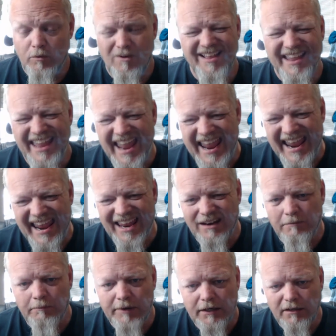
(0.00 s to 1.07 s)
Well, I
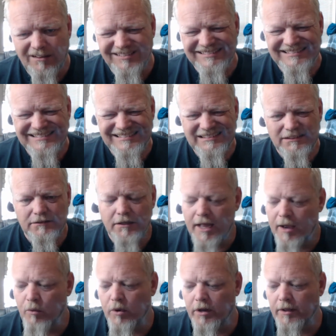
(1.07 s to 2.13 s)
can, but
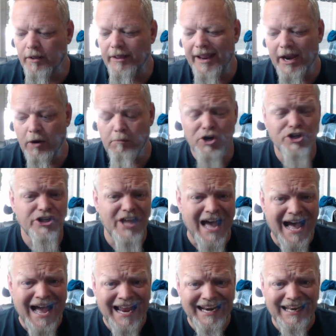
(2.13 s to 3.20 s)
I want to airbrush the
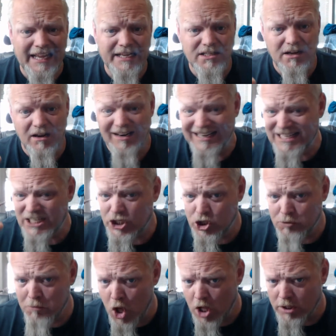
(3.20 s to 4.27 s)
highlights on
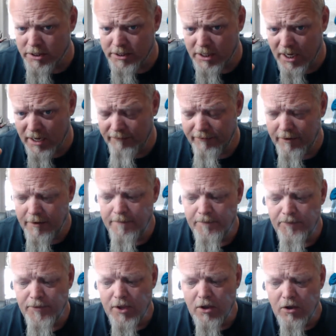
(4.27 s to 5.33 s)
small stuff,
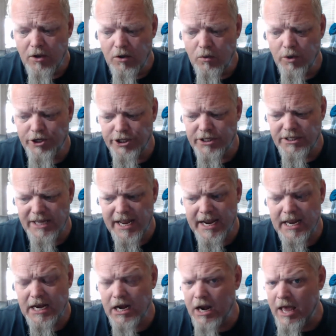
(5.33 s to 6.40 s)
which has
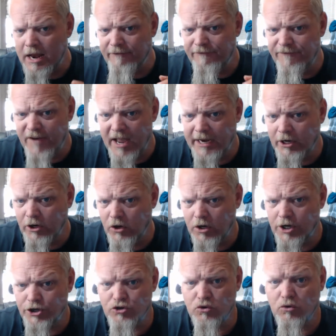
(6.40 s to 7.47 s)
taken a lot of finer
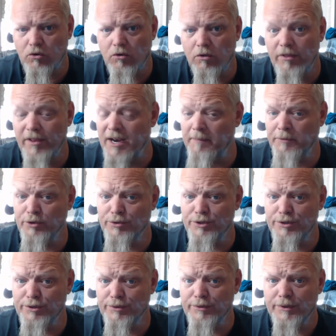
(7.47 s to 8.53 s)
control than I'm
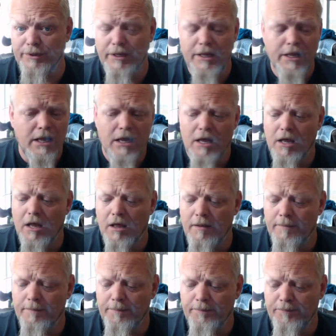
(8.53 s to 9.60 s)
used
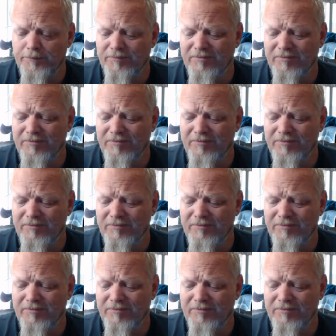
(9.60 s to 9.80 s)
to.